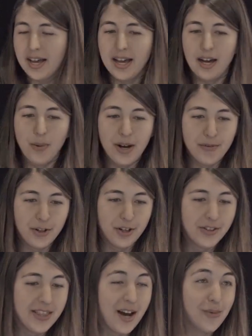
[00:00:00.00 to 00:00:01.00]

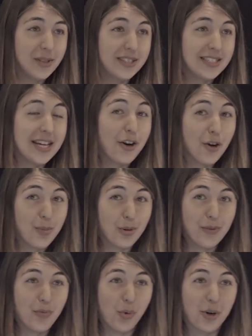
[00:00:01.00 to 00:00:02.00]
However, that was
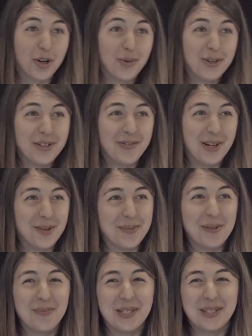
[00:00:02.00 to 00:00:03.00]
terrible for career
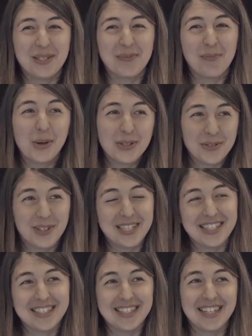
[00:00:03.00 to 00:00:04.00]
development, because most of our
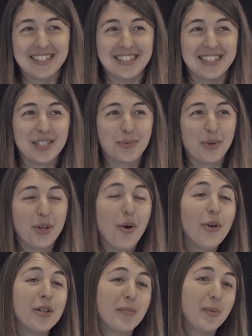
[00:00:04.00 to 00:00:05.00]
data scientists were the
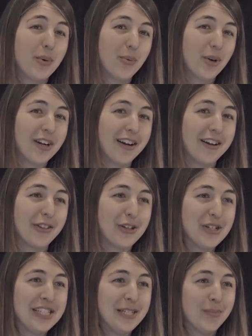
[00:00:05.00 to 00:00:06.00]
only people working on
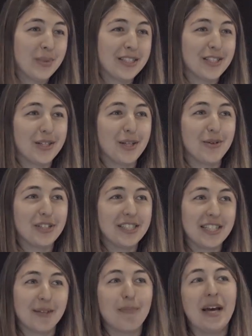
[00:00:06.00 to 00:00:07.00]
their teams, and so they were
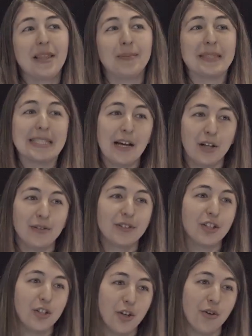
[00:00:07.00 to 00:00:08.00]
sitting by
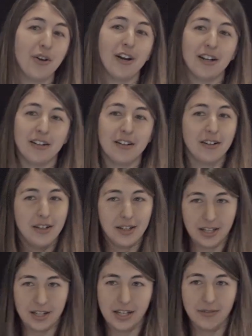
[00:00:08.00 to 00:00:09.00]
themselves alone
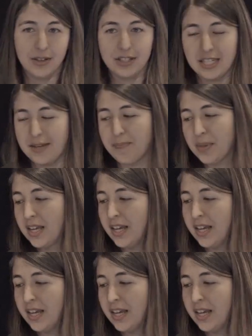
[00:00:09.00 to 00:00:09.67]
in a given team.